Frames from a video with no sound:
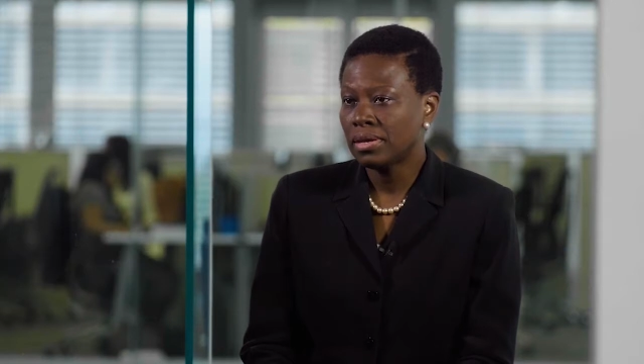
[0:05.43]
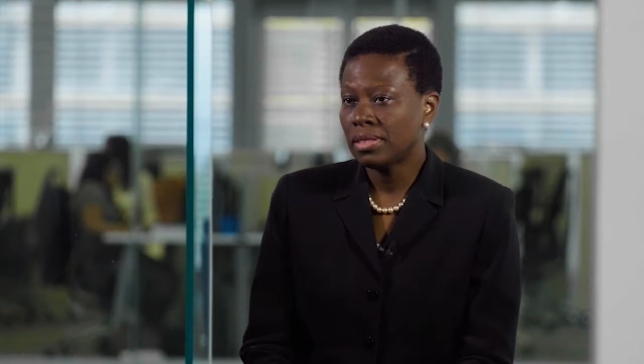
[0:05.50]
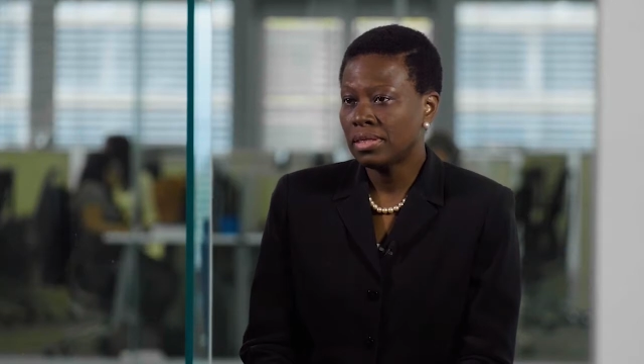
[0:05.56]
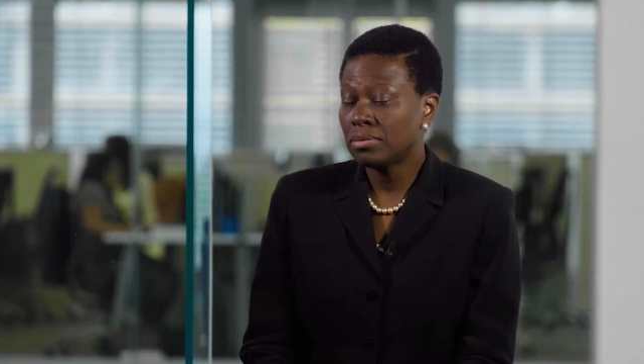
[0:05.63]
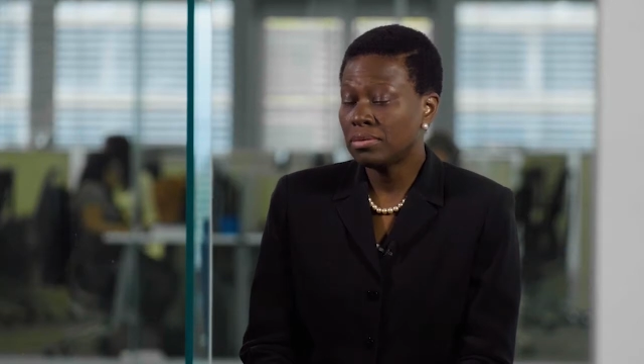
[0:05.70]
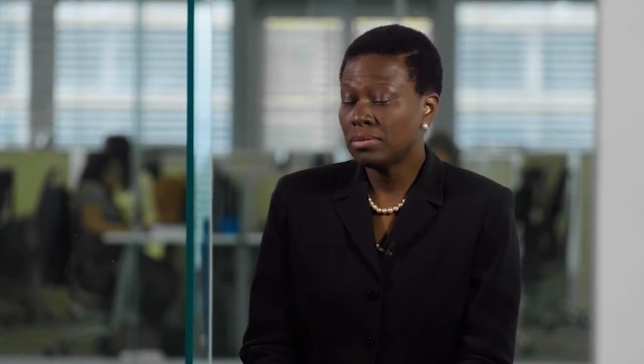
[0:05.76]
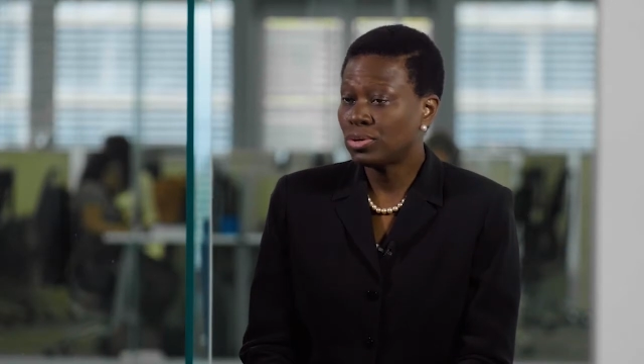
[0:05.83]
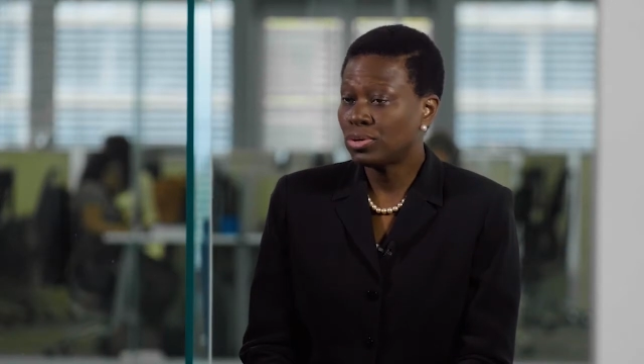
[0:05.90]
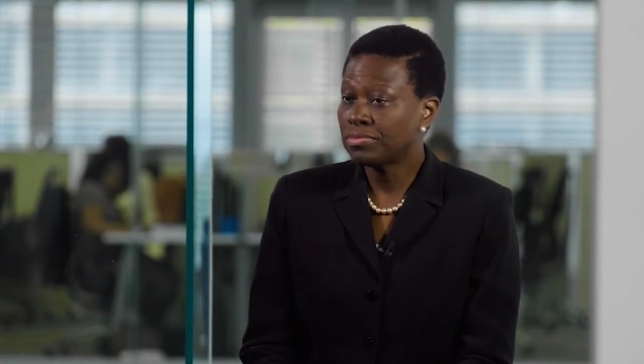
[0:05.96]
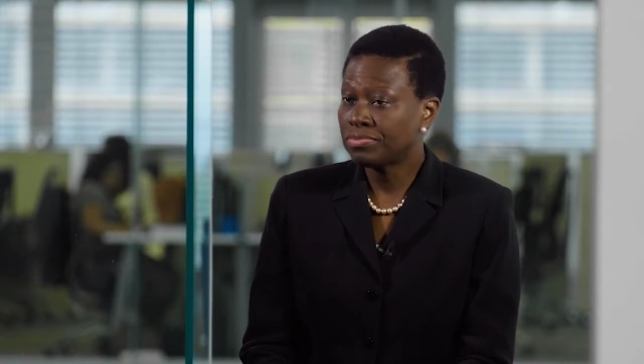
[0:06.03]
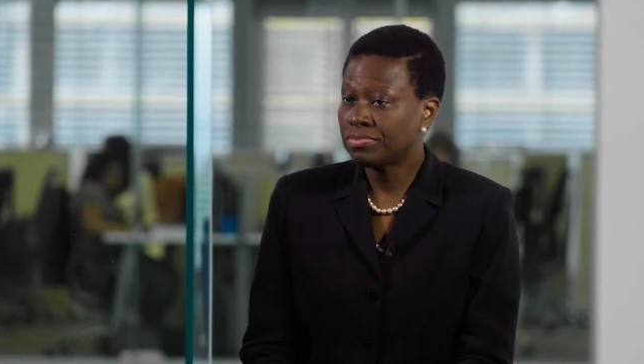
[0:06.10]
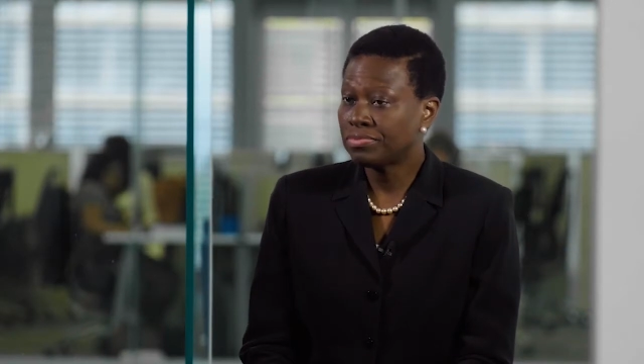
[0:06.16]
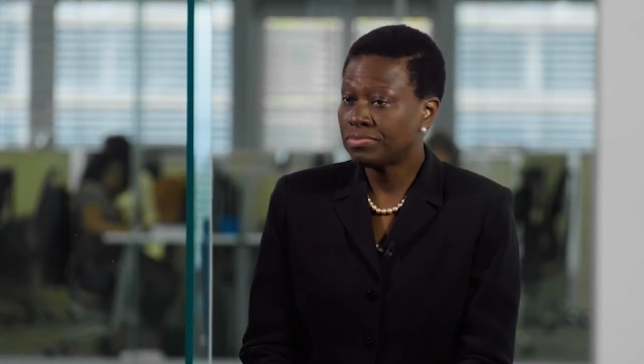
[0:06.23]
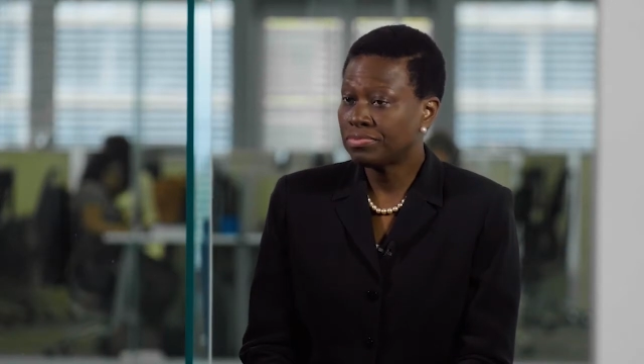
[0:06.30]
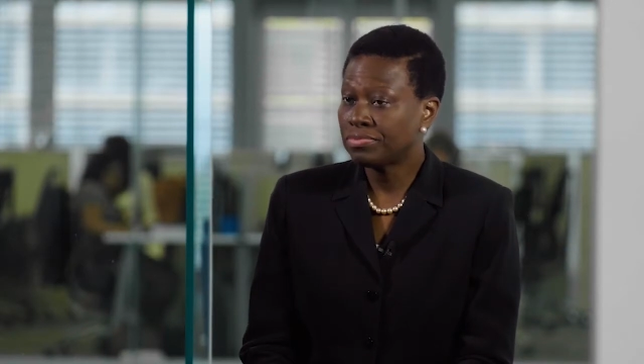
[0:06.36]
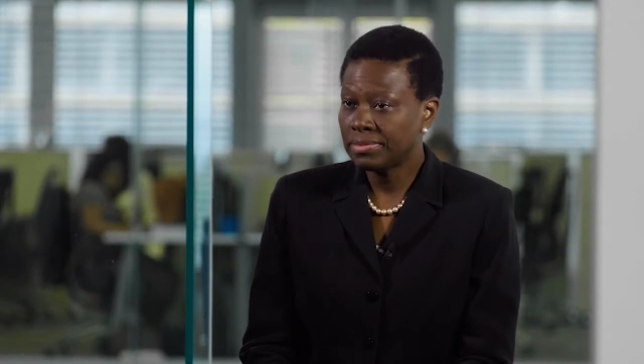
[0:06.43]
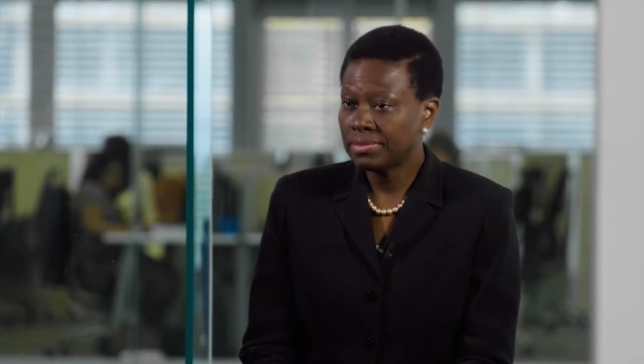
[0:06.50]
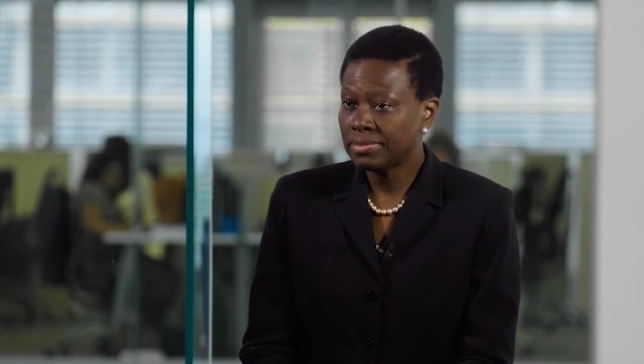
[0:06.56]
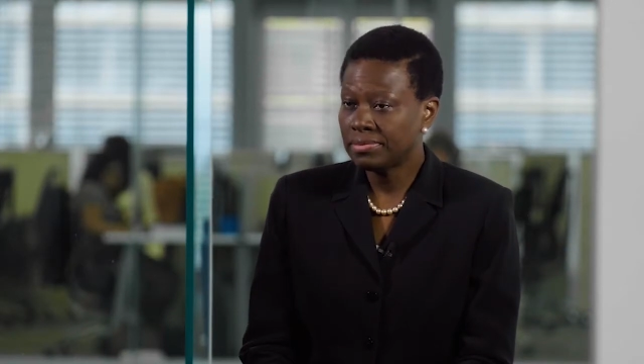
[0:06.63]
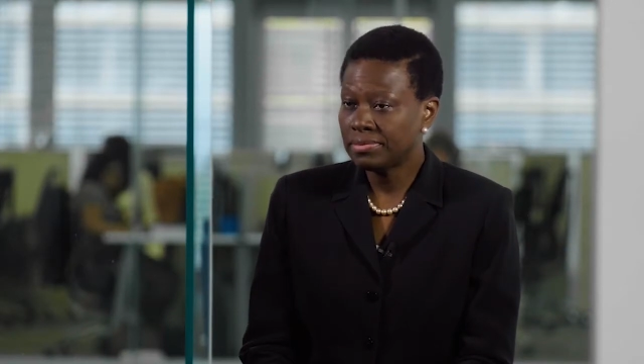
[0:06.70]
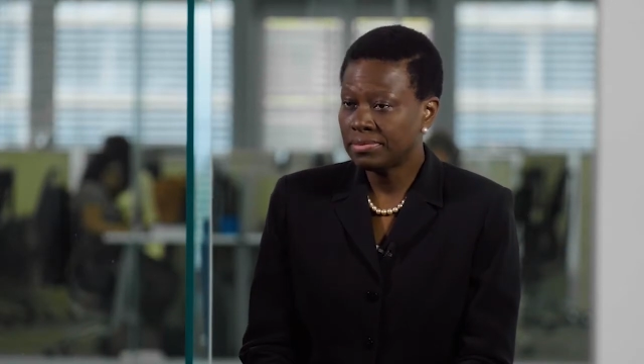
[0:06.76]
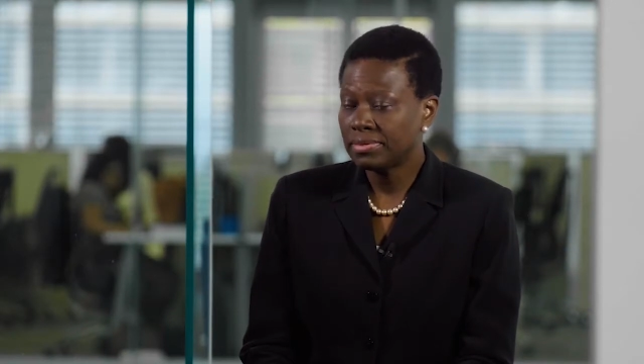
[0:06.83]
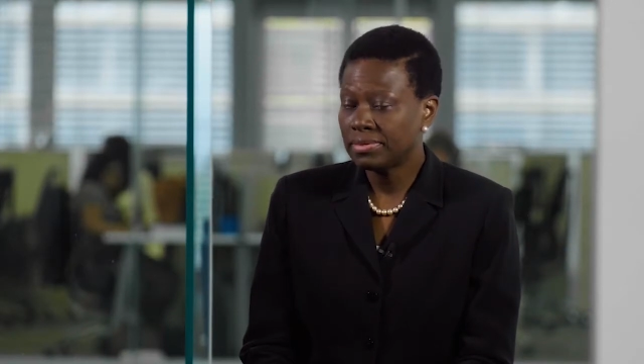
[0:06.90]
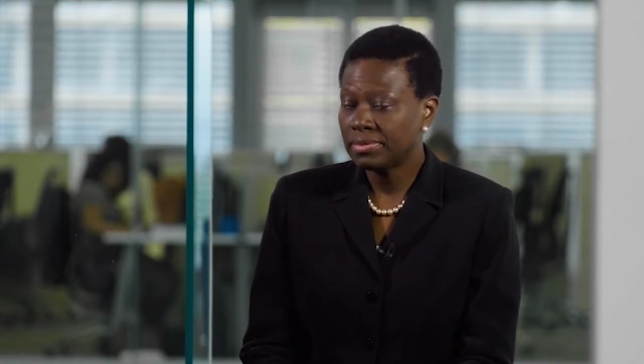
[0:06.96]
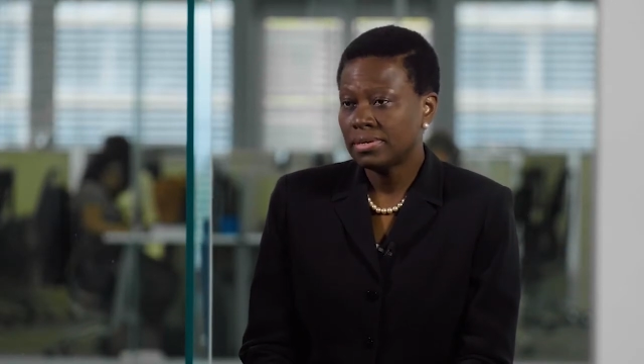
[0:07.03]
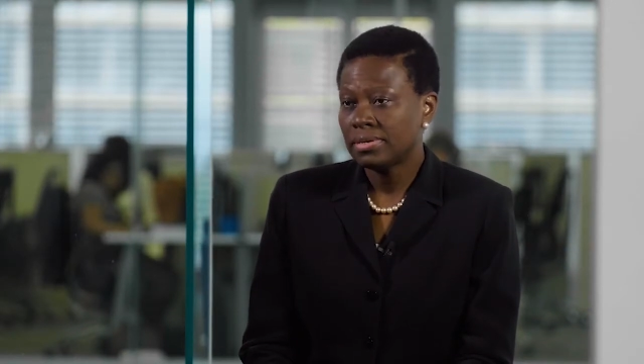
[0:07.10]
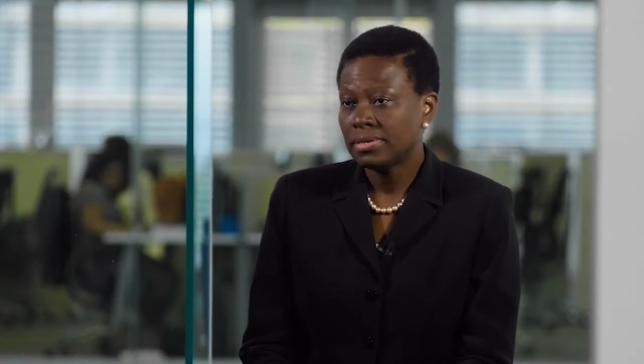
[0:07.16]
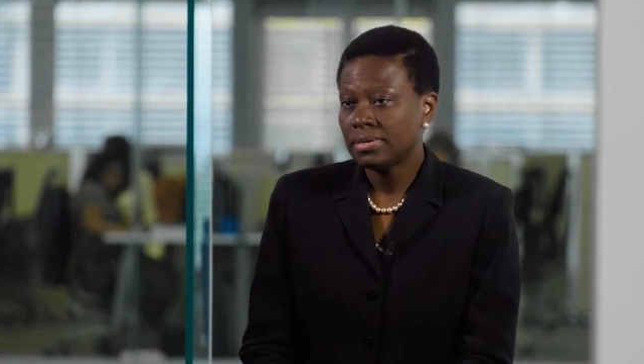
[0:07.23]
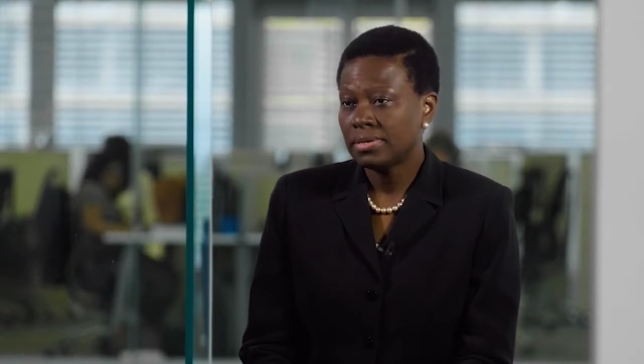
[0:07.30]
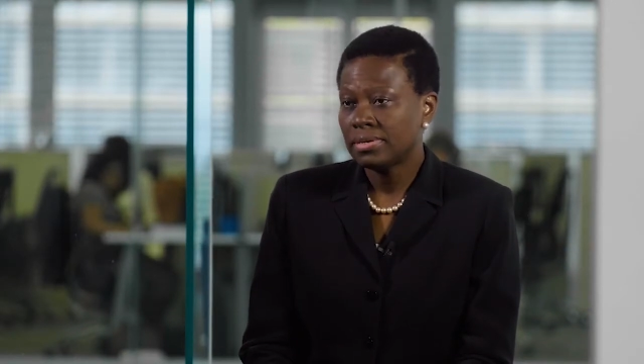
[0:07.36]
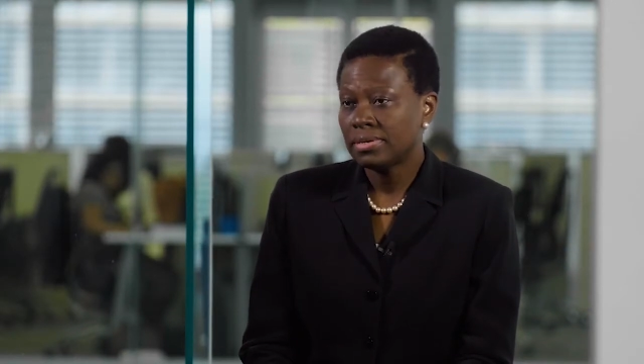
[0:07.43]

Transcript: They bring funding, but